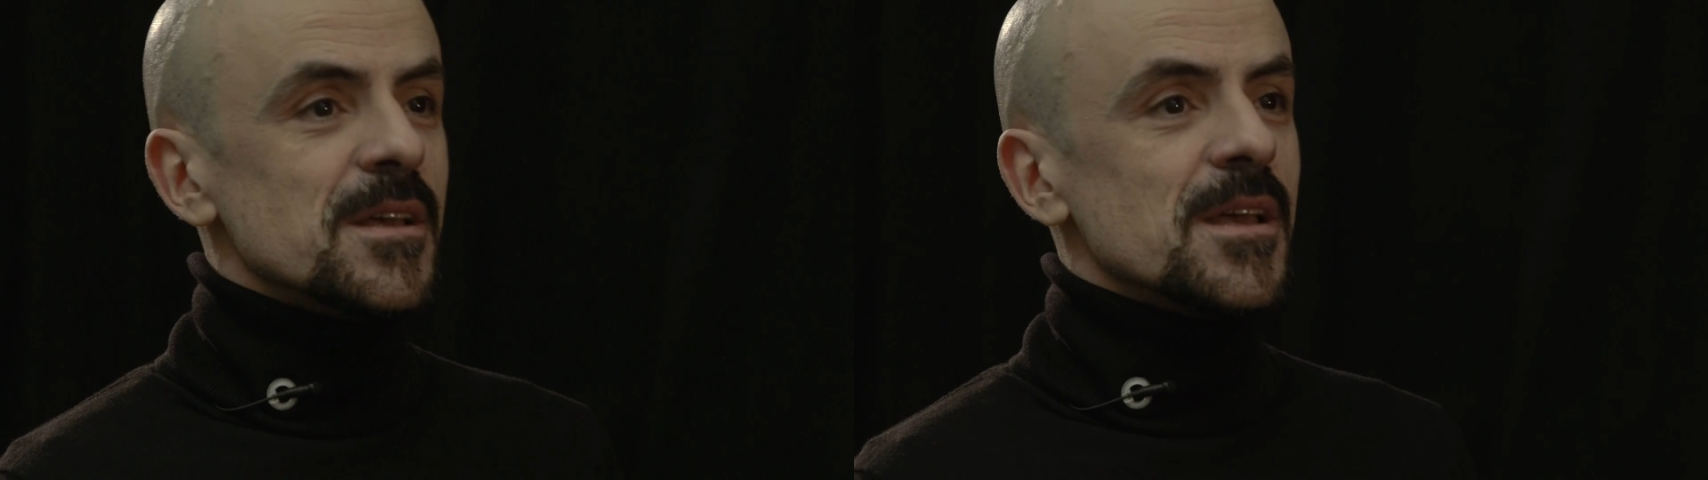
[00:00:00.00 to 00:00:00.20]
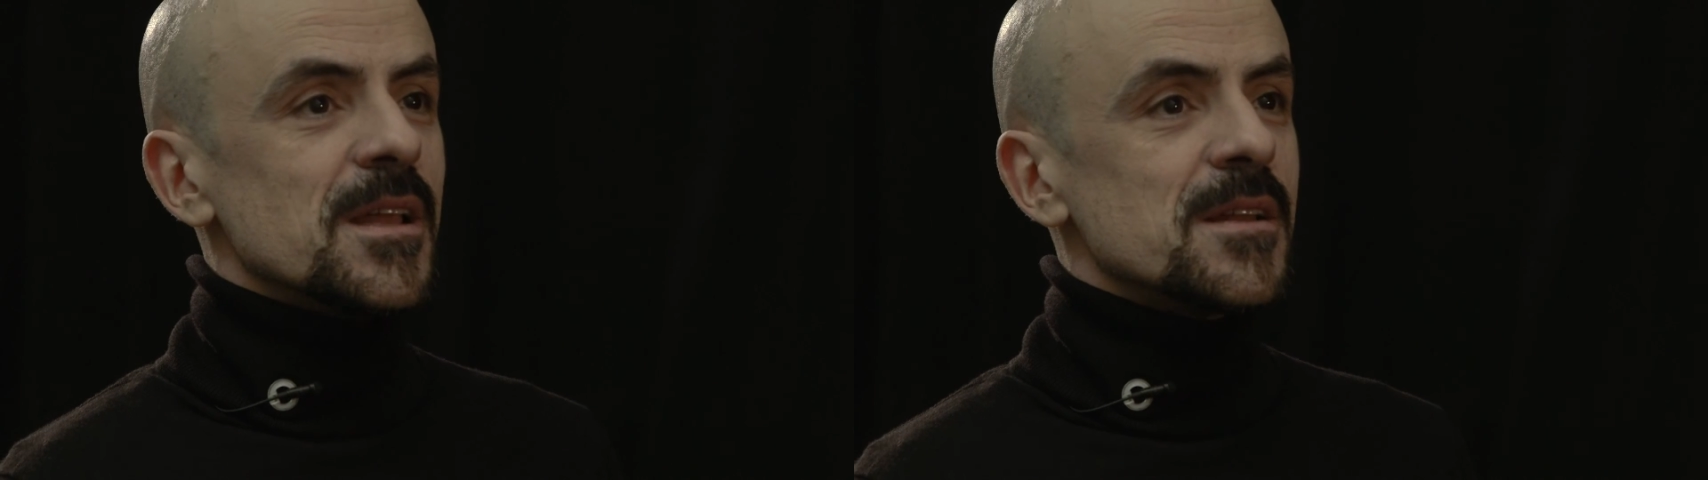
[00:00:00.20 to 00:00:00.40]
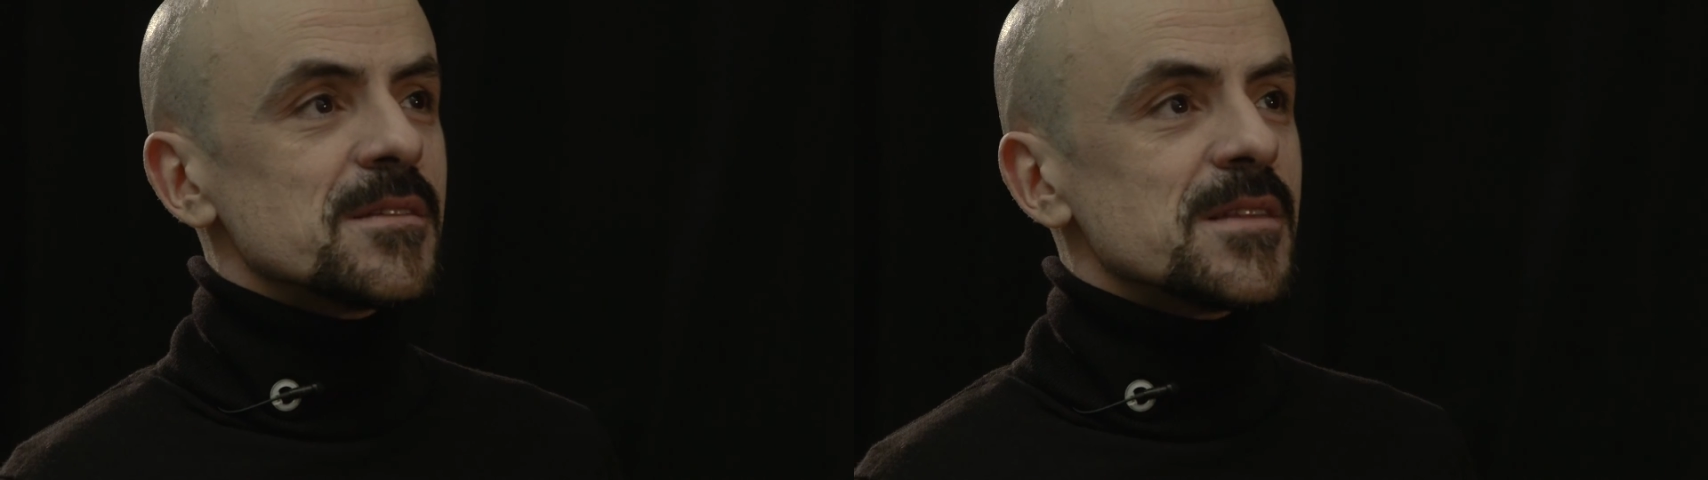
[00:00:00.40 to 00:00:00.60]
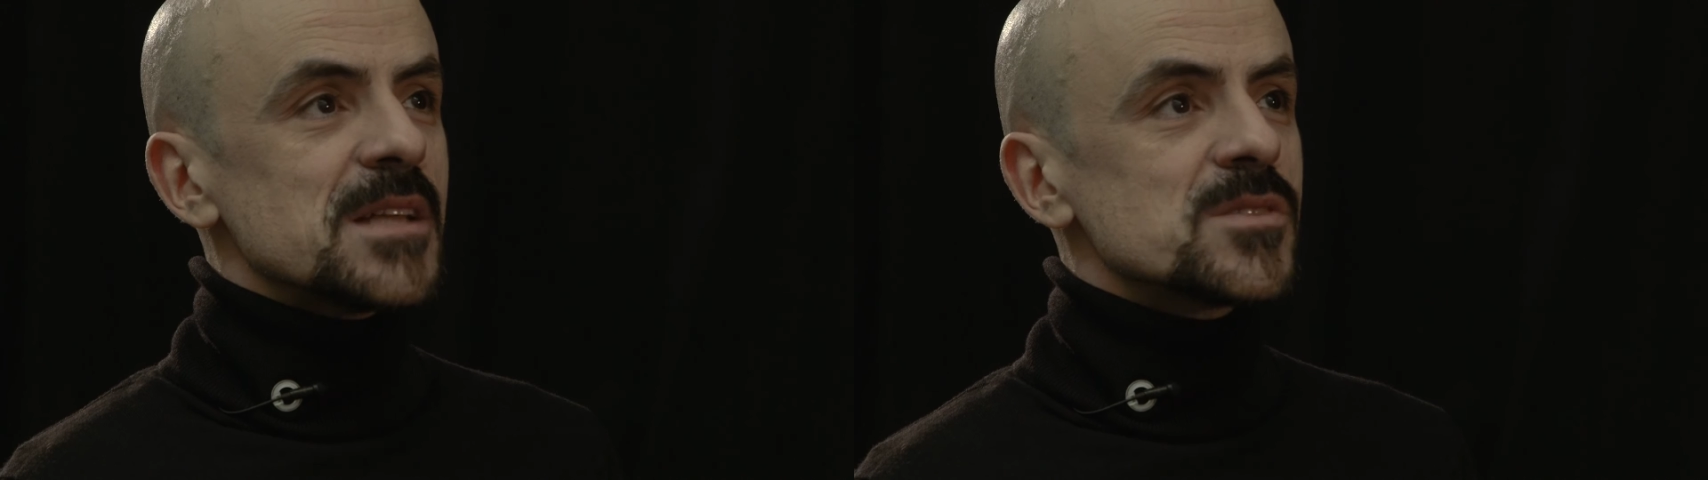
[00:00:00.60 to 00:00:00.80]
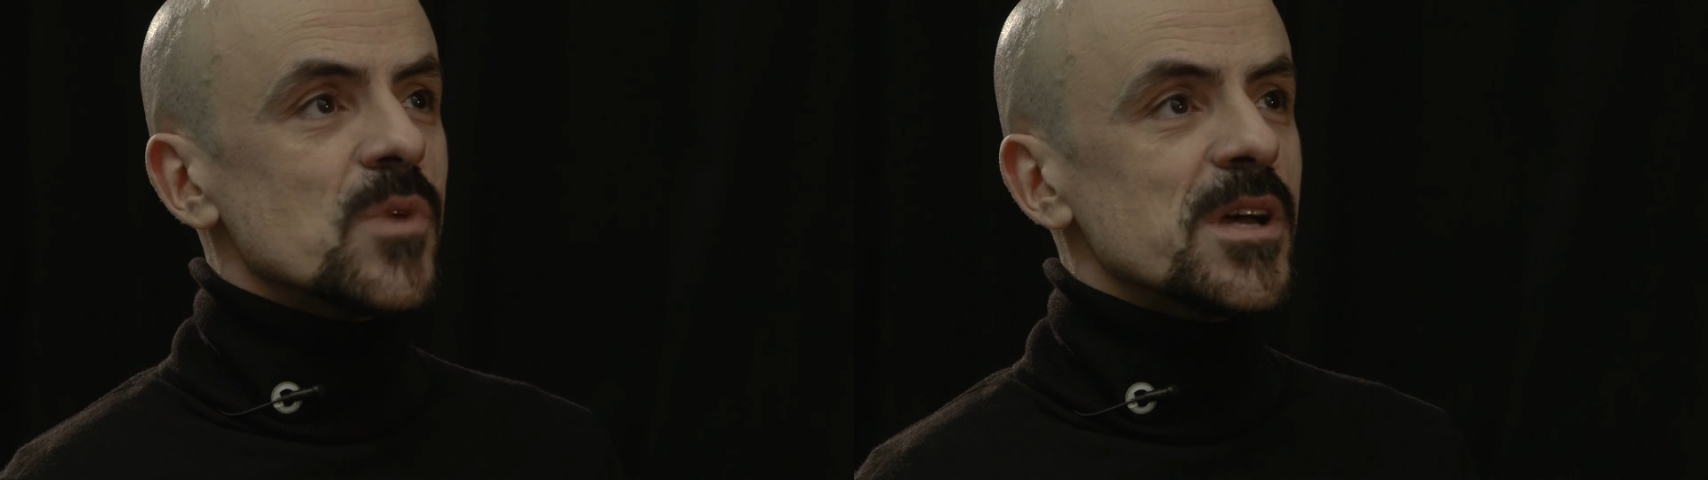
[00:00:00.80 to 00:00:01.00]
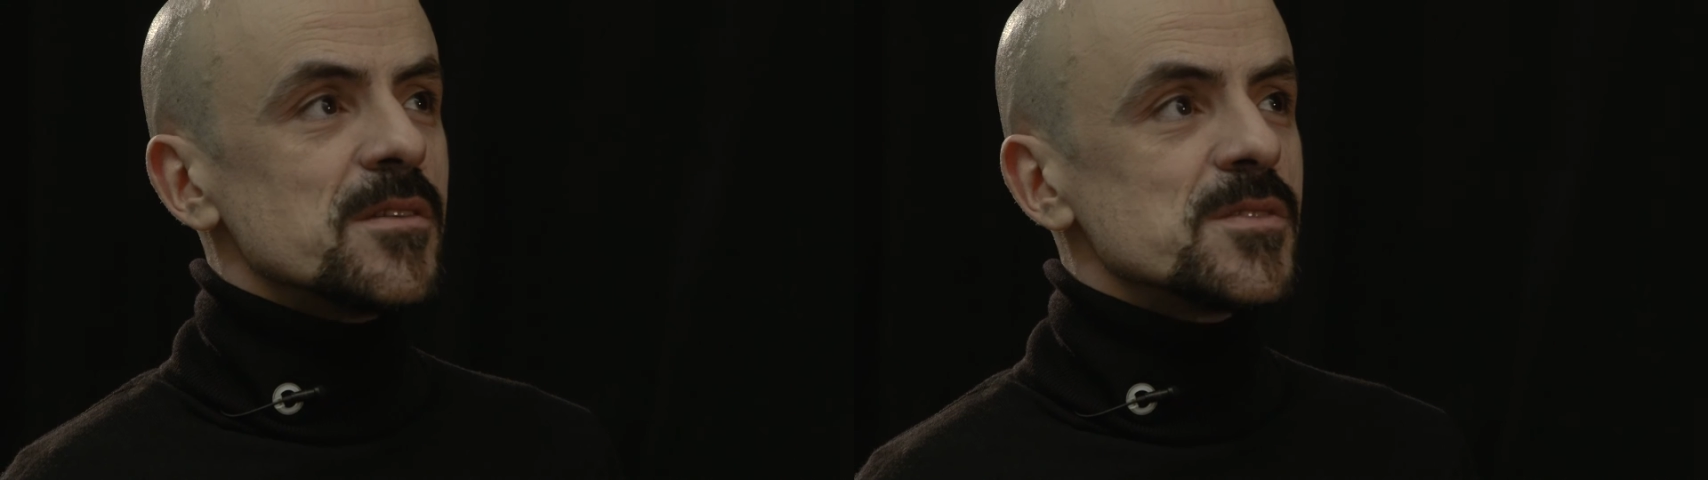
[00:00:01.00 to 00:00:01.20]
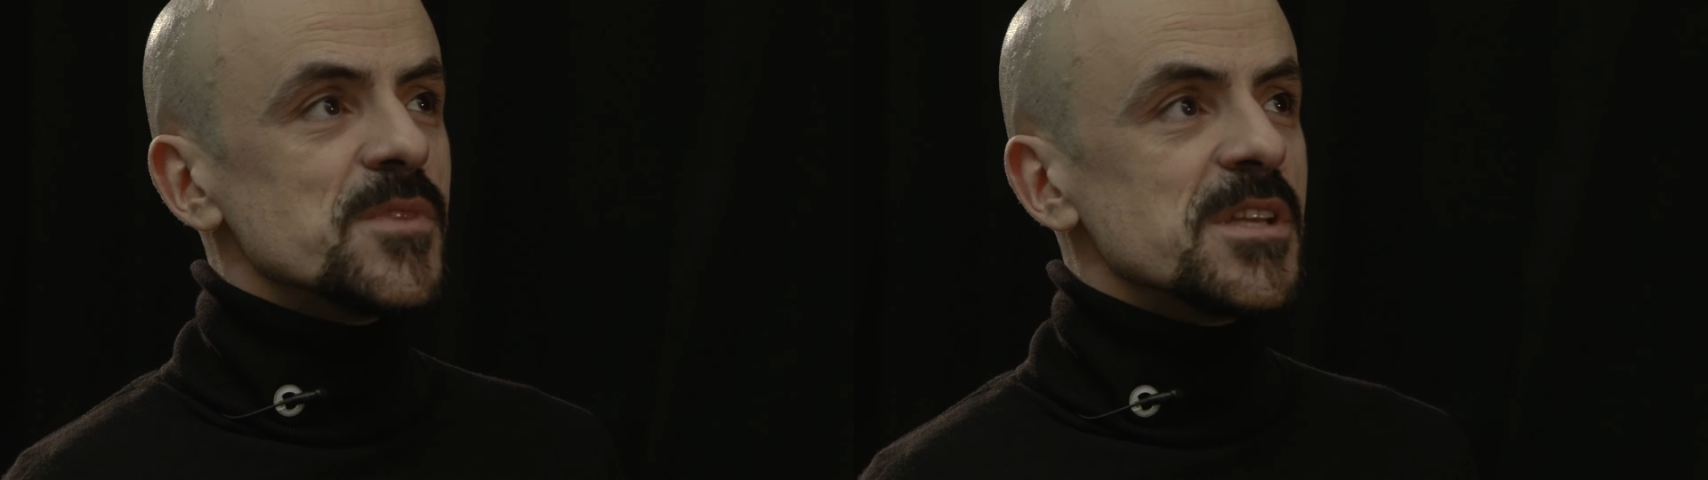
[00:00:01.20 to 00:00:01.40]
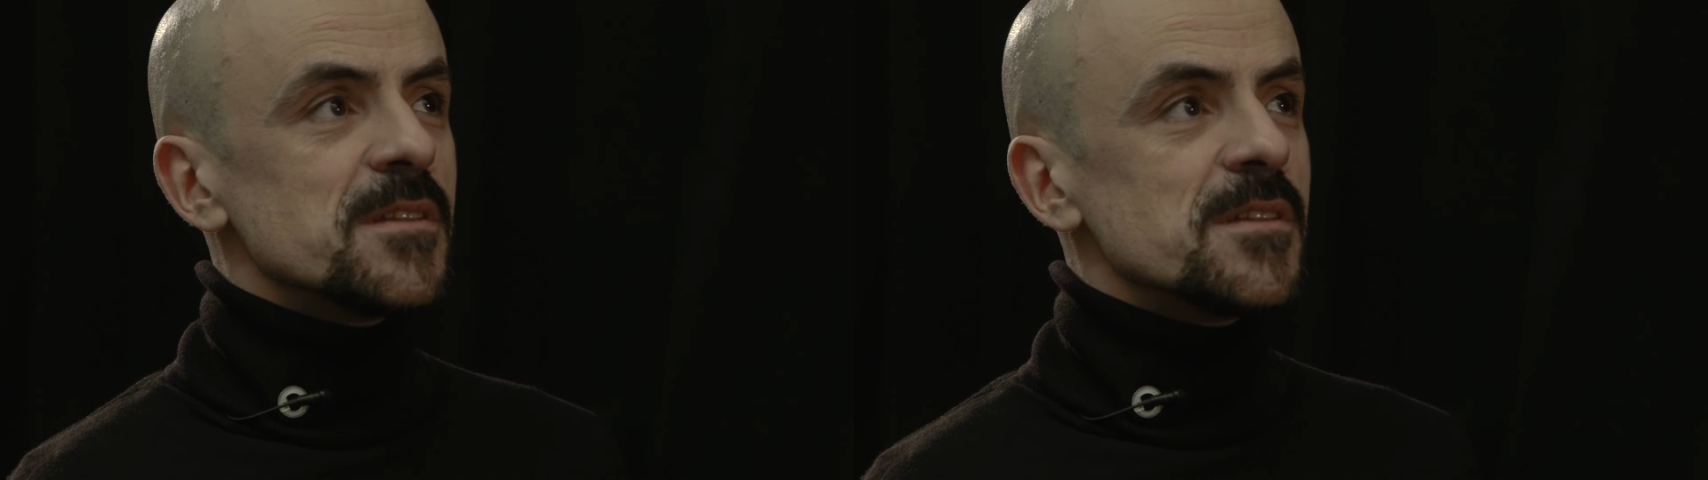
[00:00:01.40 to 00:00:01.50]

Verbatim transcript: And that's why it's been